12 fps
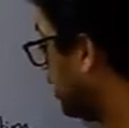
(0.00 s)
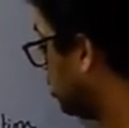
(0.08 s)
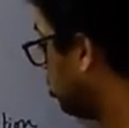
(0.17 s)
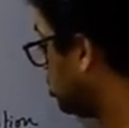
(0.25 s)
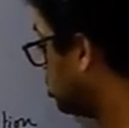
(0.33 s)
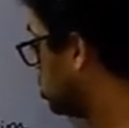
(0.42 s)
I
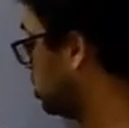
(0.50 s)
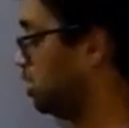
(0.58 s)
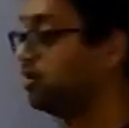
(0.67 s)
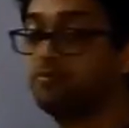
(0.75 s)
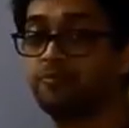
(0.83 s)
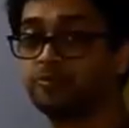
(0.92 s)
know
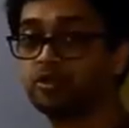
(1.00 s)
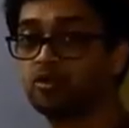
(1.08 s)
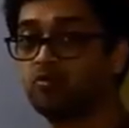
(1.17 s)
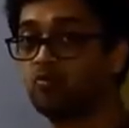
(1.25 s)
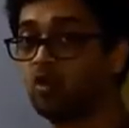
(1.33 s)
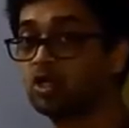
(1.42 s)
g.
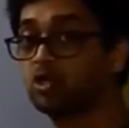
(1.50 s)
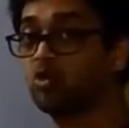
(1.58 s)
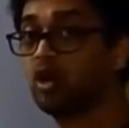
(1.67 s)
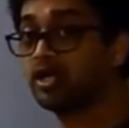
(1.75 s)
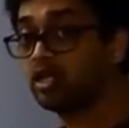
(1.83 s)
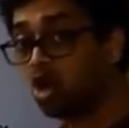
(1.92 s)
What
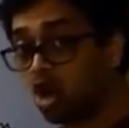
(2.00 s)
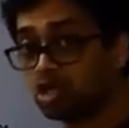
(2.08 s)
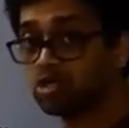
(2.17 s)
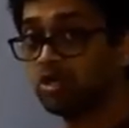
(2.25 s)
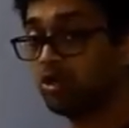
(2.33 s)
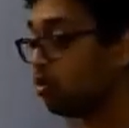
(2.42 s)
do I
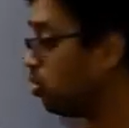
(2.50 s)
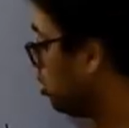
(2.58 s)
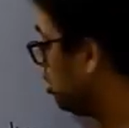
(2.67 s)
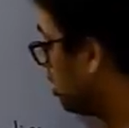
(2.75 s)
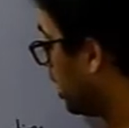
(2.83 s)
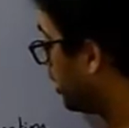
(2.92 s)
not
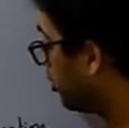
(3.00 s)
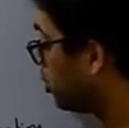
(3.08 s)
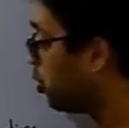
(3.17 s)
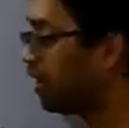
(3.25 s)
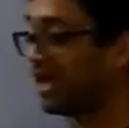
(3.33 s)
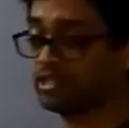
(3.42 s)
know? I don't
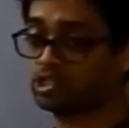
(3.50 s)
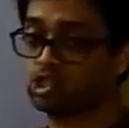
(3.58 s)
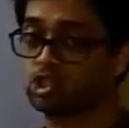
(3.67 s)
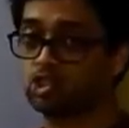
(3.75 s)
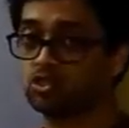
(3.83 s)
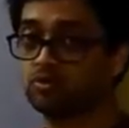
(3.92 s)
know
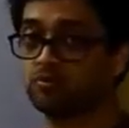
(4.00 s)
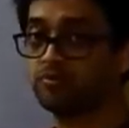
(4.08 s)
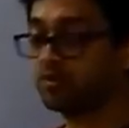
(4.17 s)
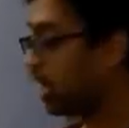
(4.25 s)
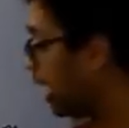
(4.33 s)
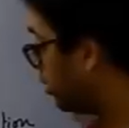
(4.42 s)
h,
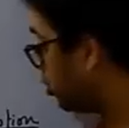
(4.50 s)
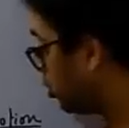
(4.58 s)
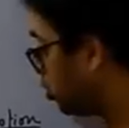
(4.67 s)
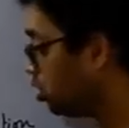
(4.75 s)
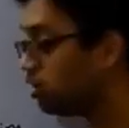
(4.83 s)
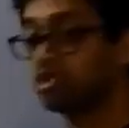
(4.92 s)
I don't
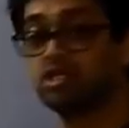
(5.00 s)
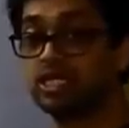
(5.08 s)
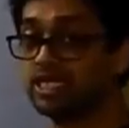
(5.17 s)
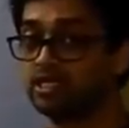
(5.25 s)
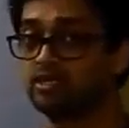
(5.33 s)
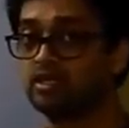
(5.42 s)
know
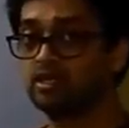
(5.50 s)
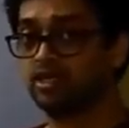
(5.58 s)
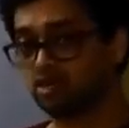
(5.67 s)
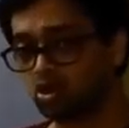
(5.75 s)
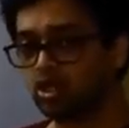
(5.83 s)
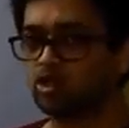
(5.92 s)
t.
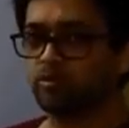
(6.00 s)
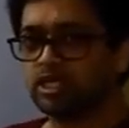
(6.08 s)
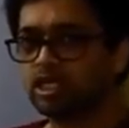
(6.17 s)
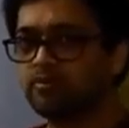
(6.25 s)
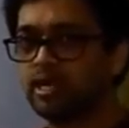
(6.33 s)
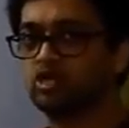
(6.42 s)
It's going to be
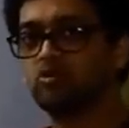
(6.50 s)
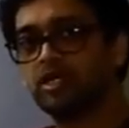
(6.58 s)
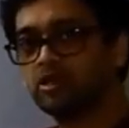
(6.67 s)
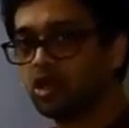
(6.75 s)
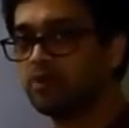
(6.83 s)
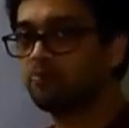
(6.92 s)
t by 2,
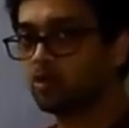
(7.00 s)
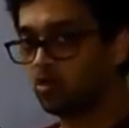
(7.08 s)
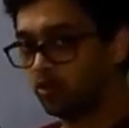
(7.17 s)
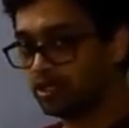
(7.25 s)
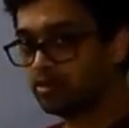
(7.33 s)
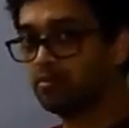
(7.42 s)
but you can
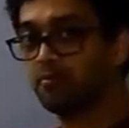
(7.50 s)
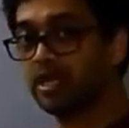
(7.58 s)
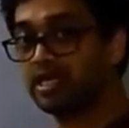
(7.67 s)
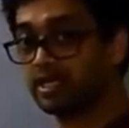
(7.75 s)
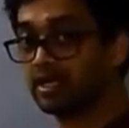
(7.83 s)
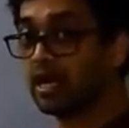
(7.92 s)
prove it
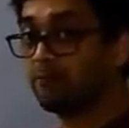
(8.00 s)
by taking